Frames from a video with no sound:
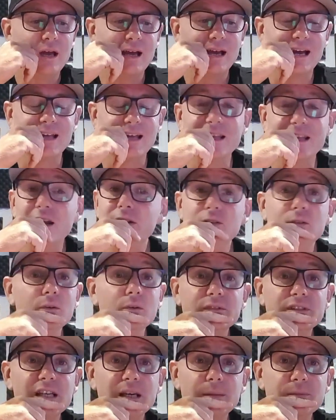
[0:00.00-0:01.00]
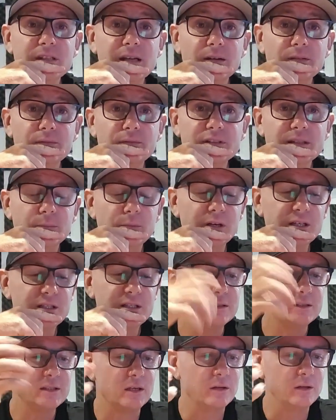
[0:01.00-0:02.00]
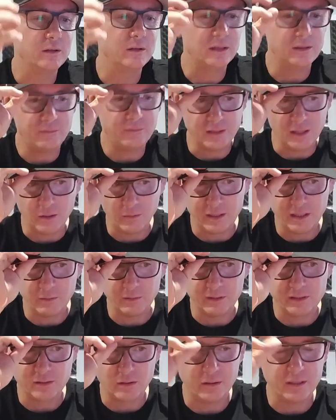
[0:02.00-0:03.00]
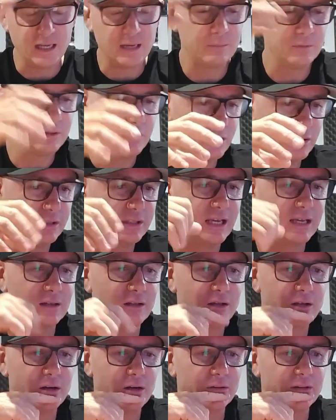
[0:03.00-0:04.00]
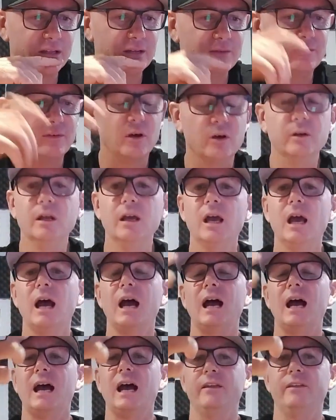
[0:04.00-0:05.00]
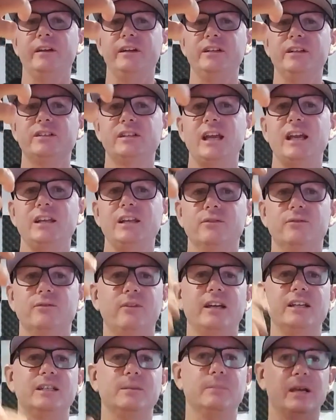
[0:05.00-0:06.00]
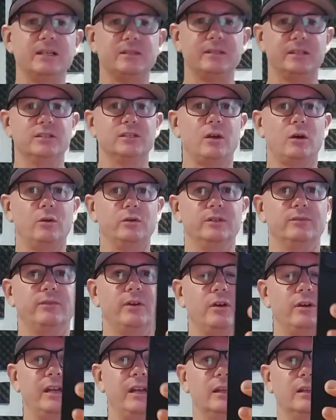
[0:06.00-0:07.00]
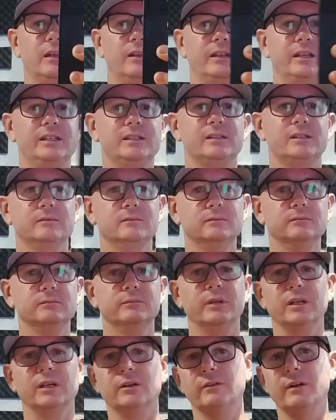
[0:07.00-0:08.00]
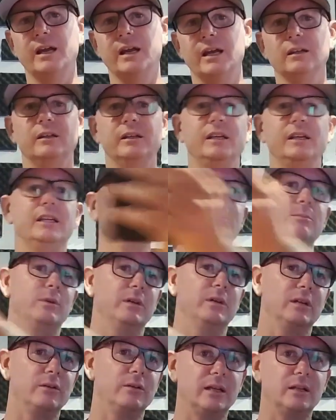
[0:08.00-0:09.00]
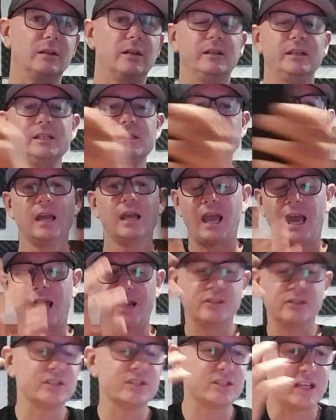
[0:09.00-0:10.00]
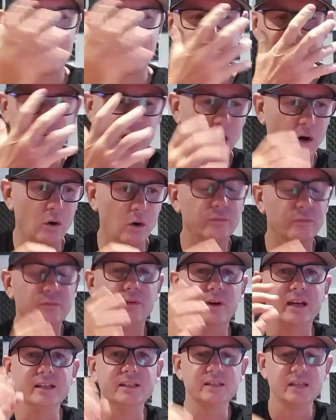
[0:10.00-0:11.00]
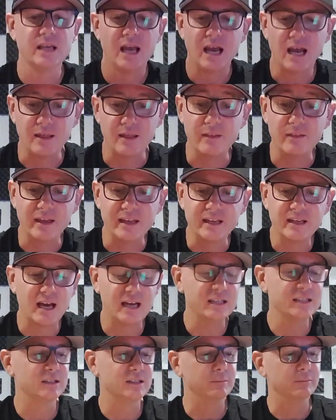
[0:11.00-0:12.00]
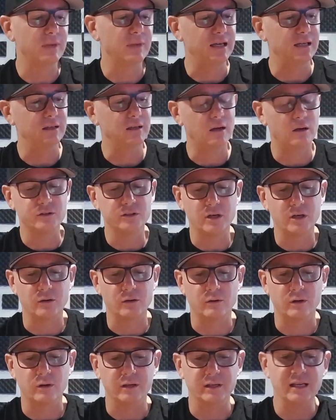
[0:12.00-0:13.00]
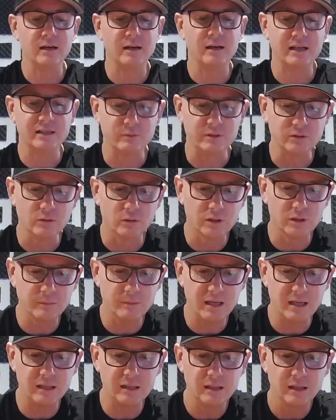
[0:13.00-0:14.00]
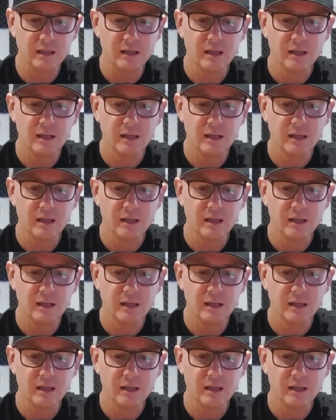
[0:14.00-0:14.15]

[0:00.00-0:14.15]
They don't do it for Samsung for some reason. So if you know anyone that's got an Apple, you got to download it on their phone. And then you scan your face. You basically just hold your phone out like this, bring it around like this, bring it around like this, and it just scans your whole face. And then they custom make. I'll show it right now as we're talking about it.